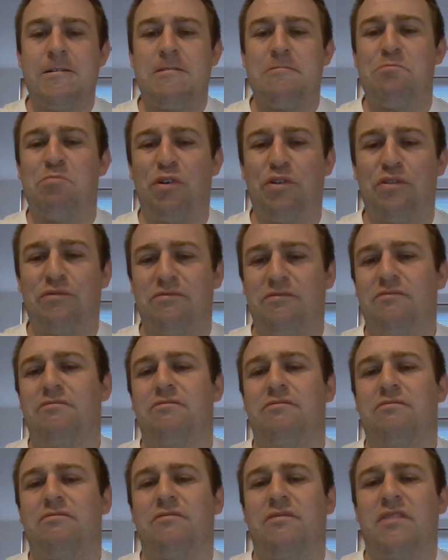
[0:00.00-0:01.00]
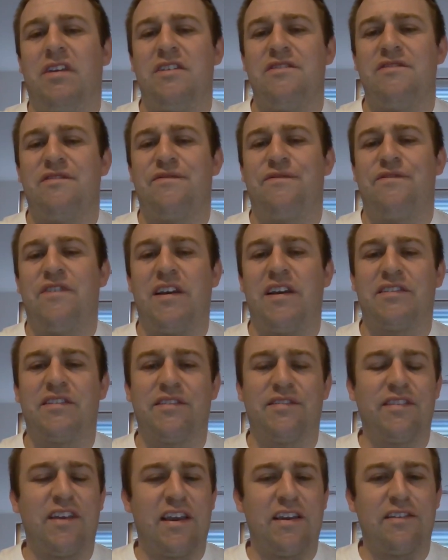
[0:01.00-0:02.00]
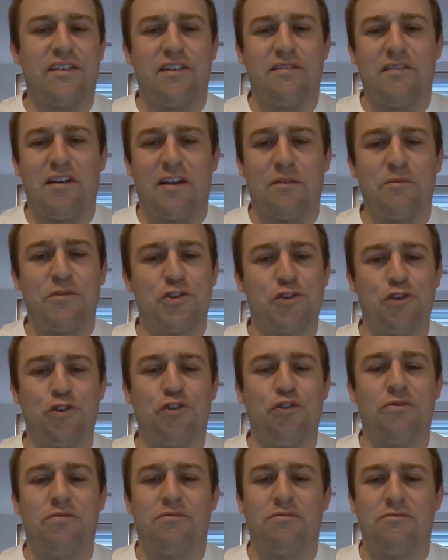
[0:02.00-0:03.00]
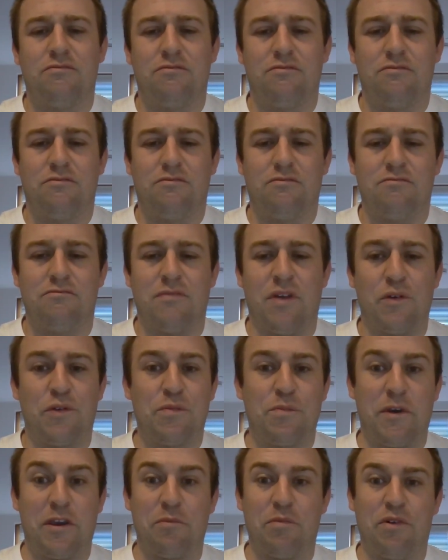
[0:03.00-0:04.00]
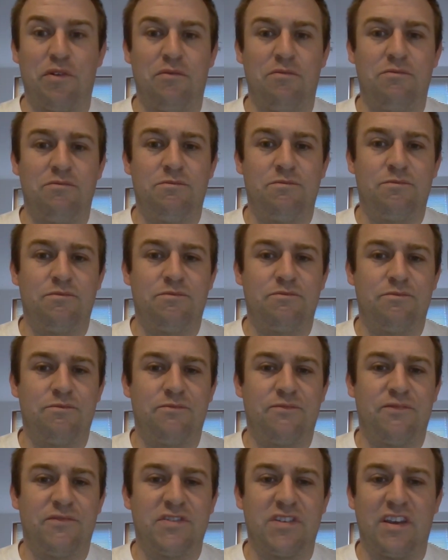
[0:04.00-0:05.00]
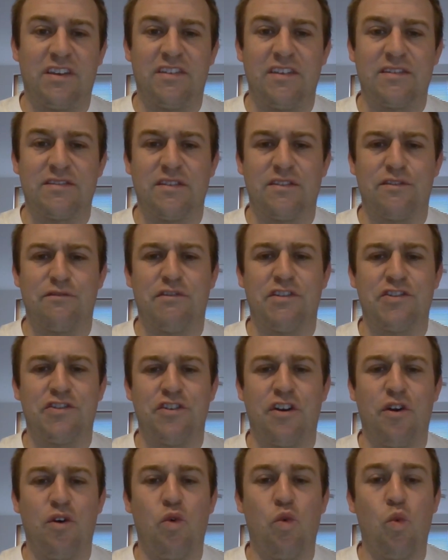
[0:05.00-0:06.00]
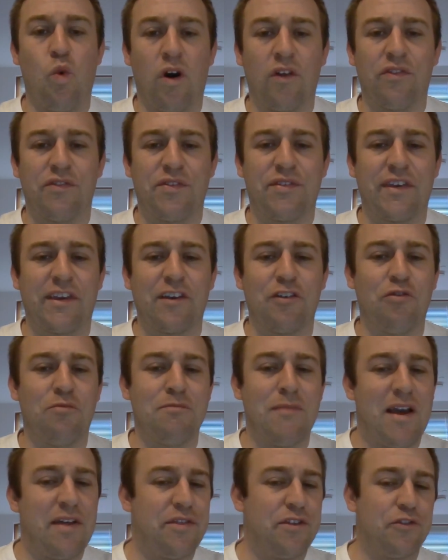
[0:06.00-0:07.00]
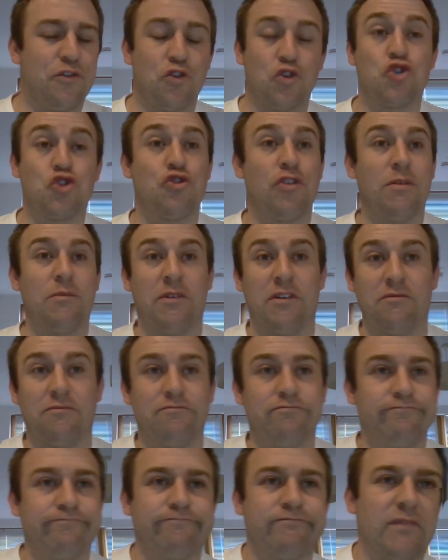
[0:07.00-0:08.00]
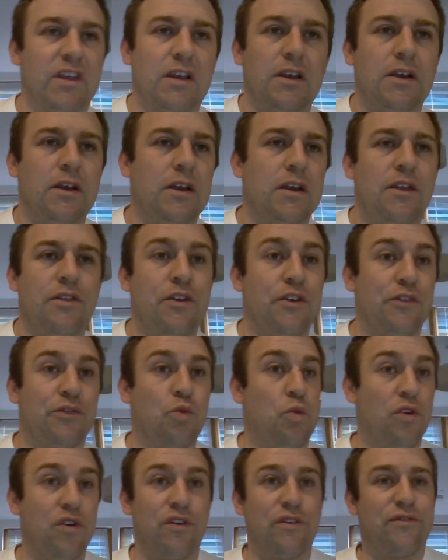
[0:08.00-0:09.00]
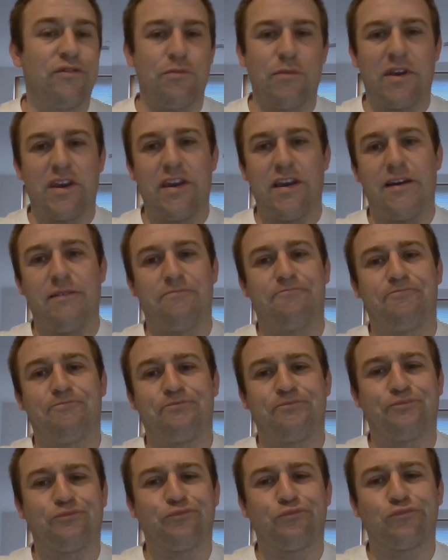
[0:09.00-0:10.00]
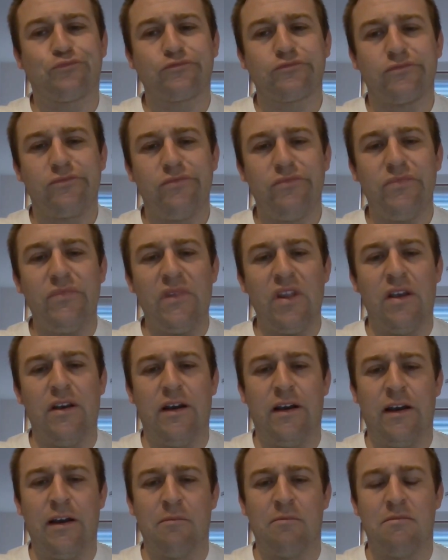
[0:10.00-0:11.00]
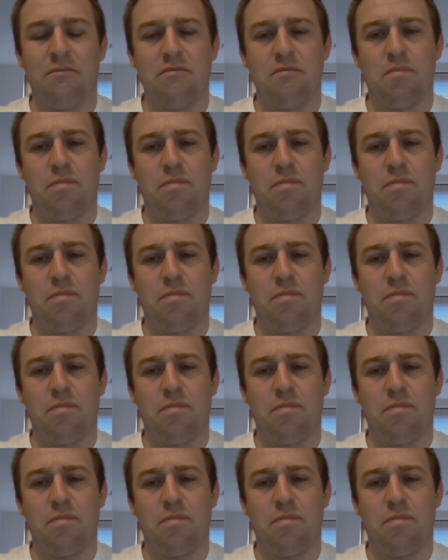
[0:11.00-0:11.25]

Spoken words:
But it's fair to say that I'm sure most people see this, that there is no one single method or treatment that has worked for me yet. I've